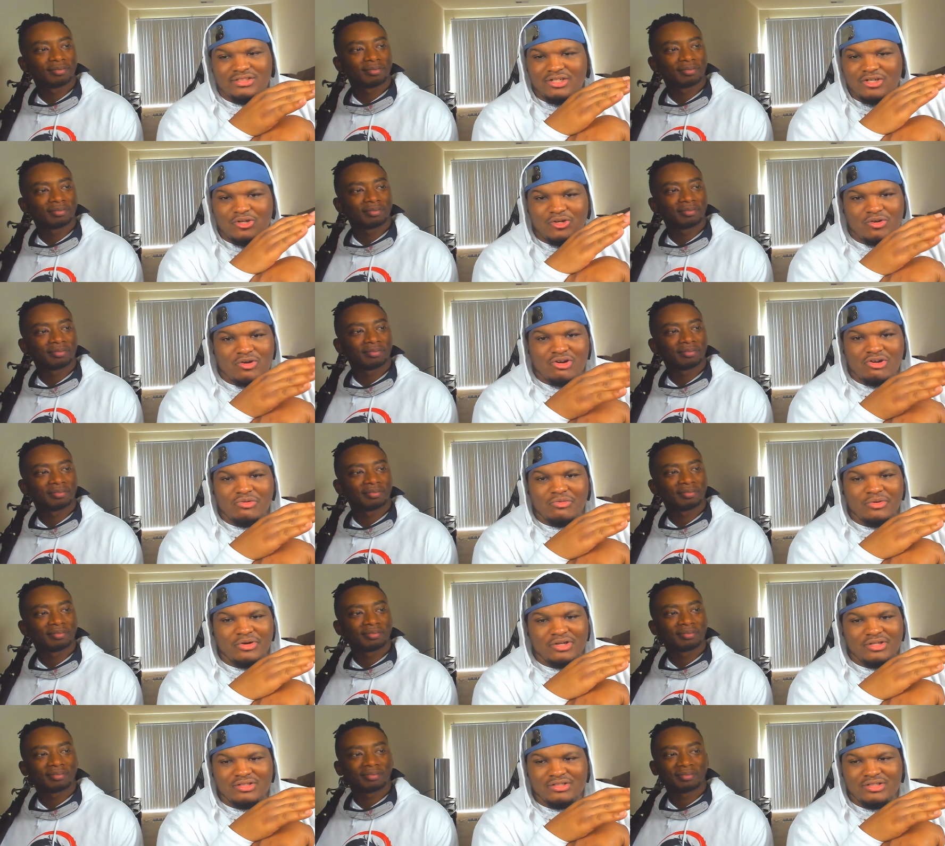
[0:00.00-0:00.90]
Speaker 1: the whole
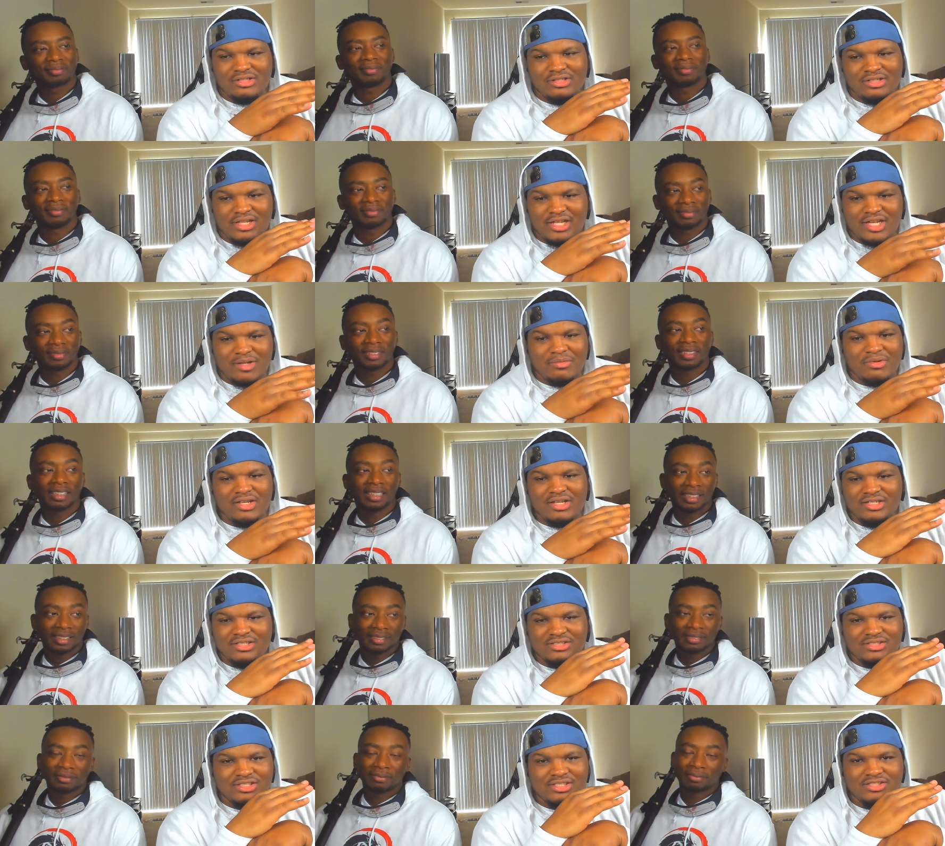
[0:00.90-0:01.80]
artwork and the anime
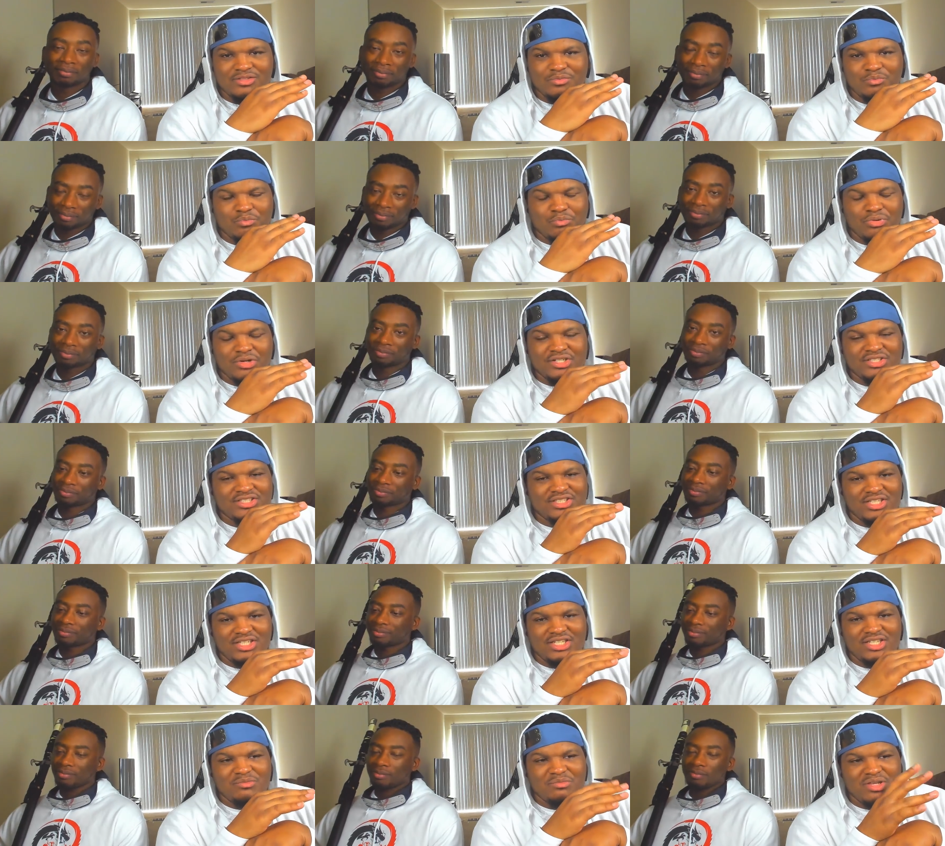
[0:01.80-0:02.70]
is is
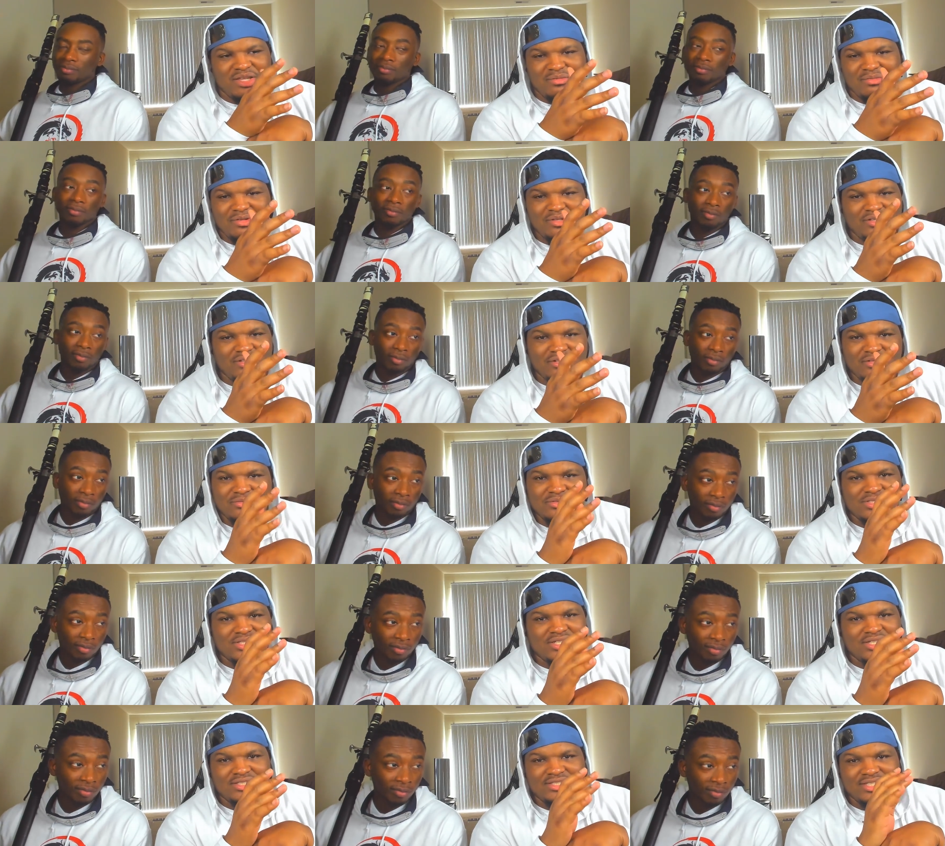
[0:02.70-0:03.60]
pristine. Maybe you know what I'm
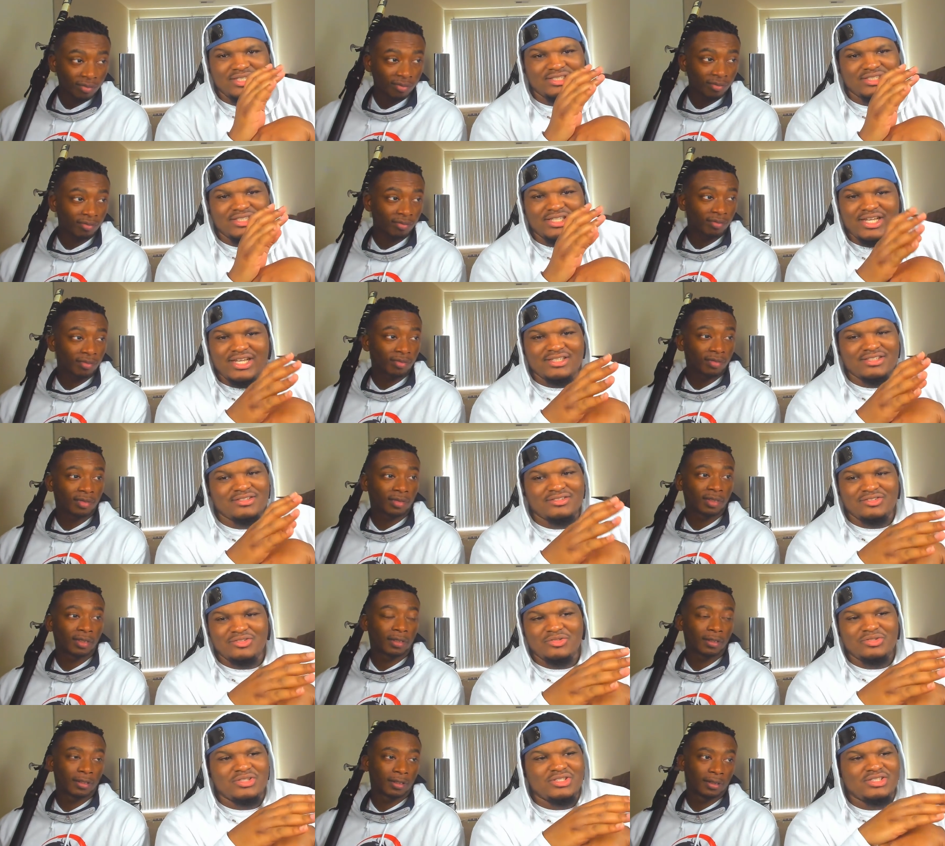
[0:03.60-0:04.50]
saying. It takes a lot to
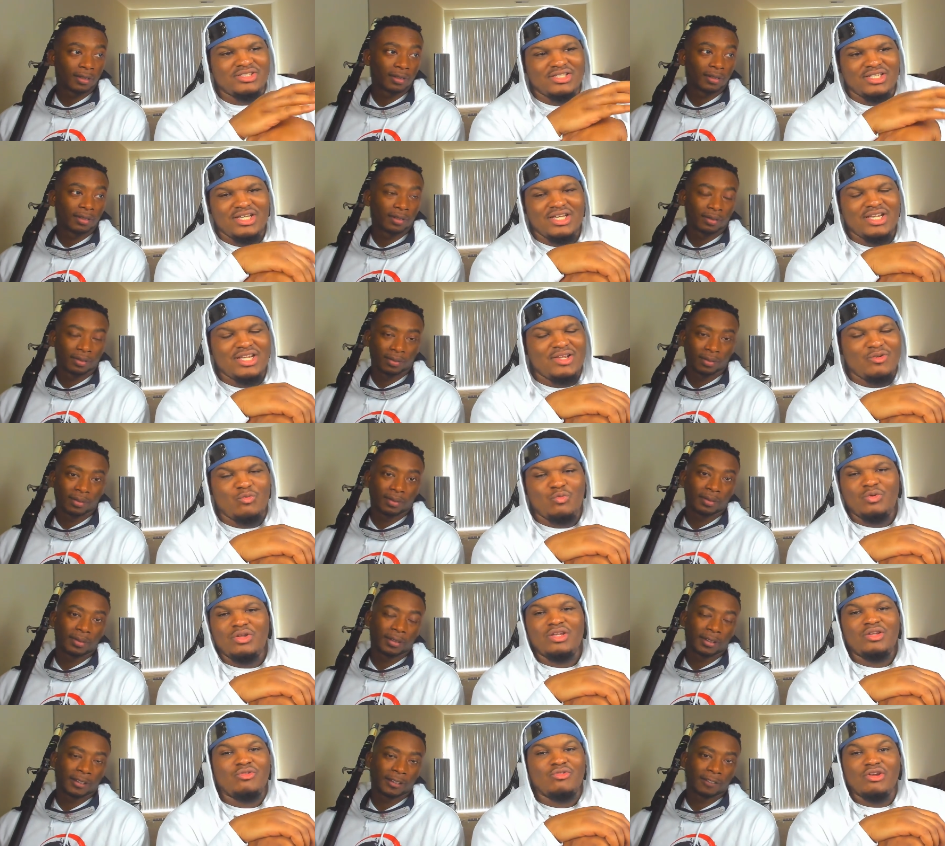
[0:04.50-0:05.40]
do this,
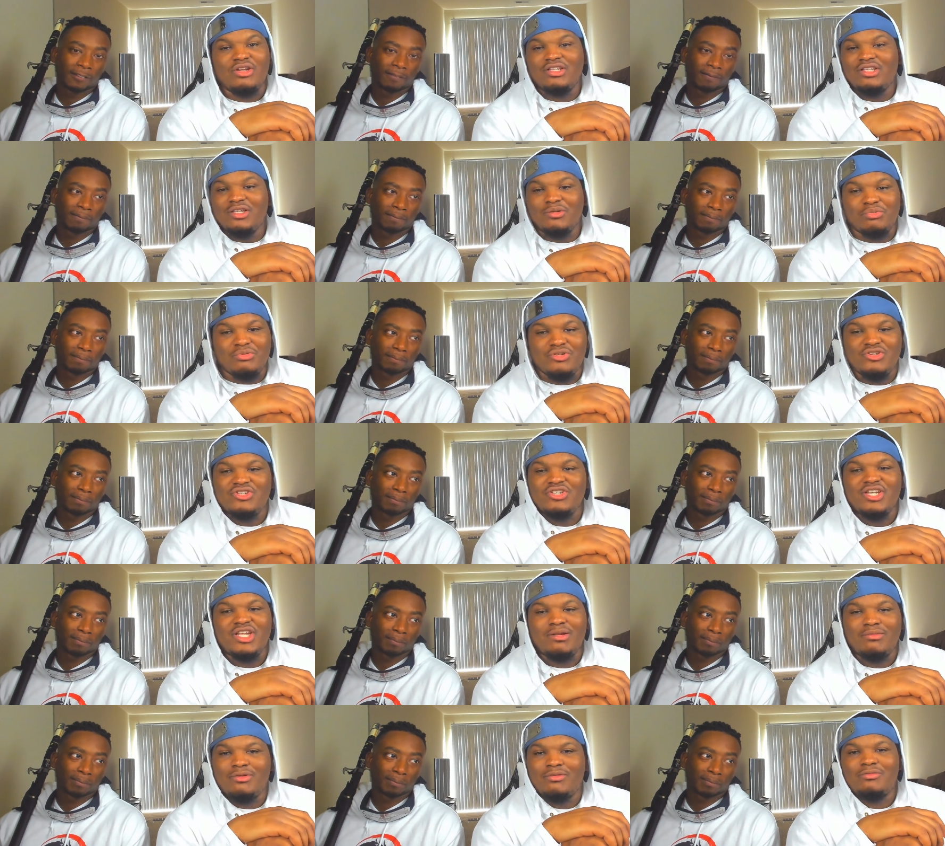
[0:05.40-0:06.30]
we greatly
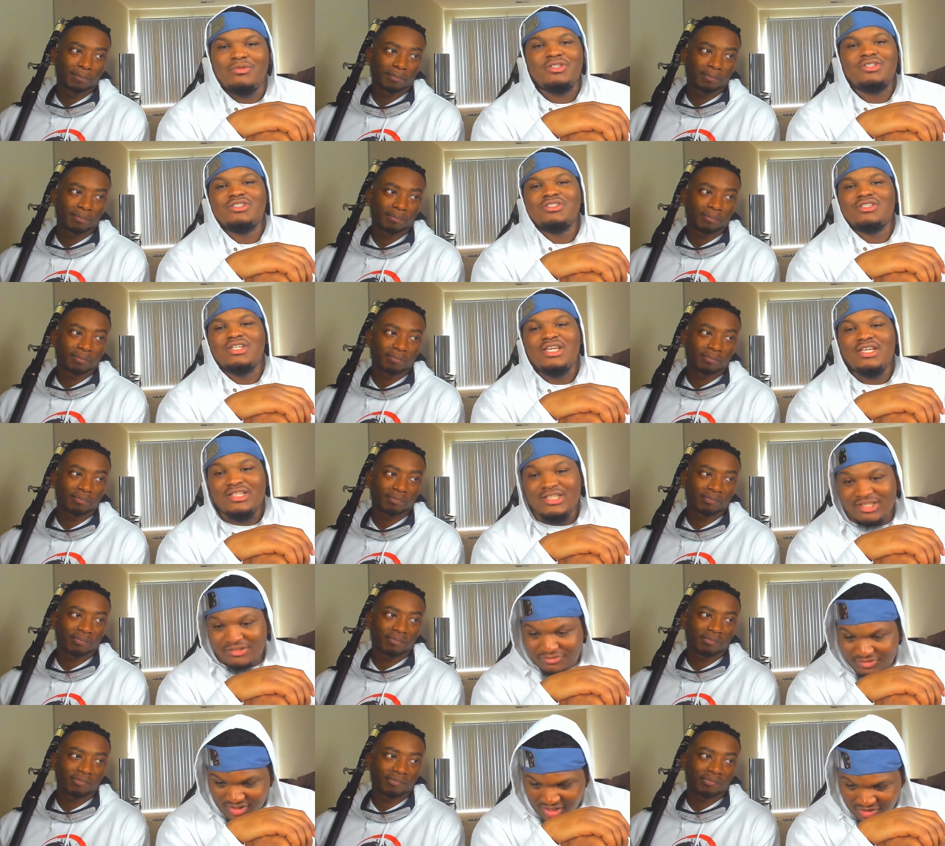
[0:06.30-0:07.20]
appreciate it, but we just hate
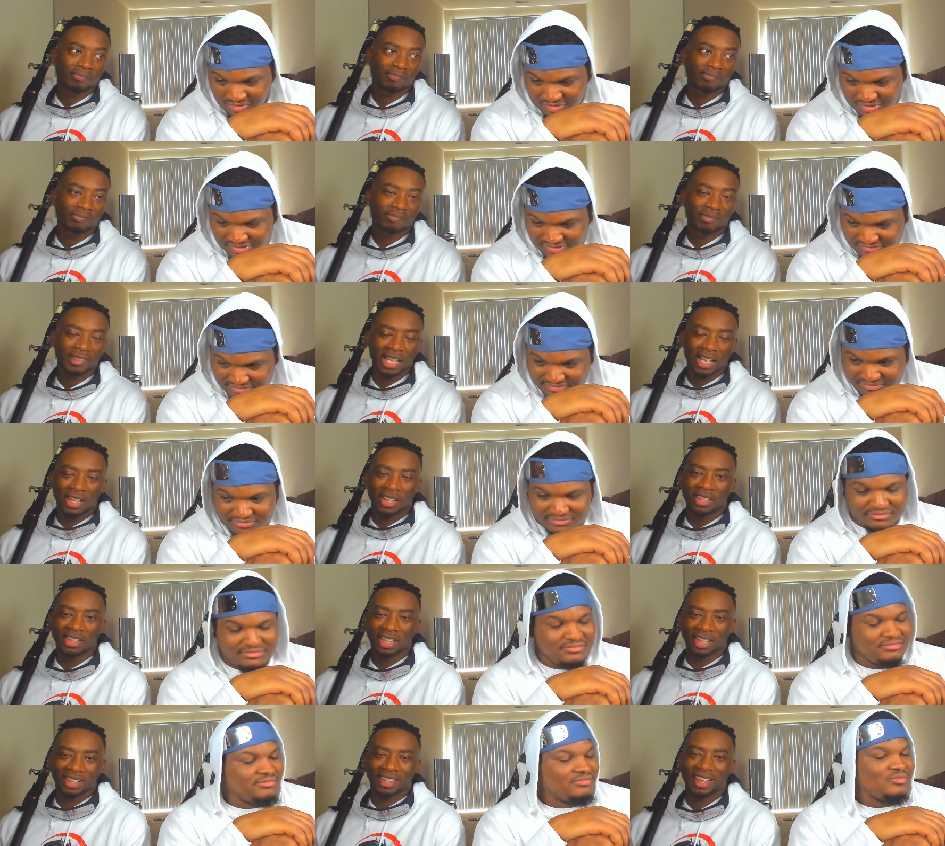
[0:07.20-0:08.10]
that flower.
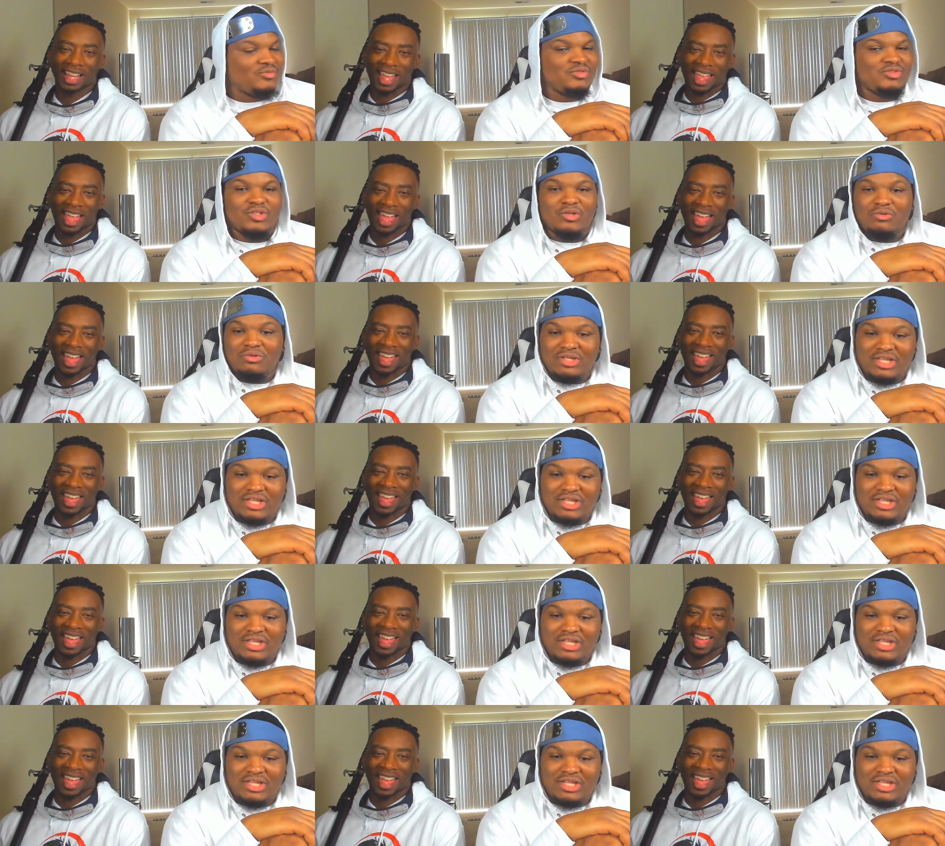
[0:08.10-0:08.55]
Don't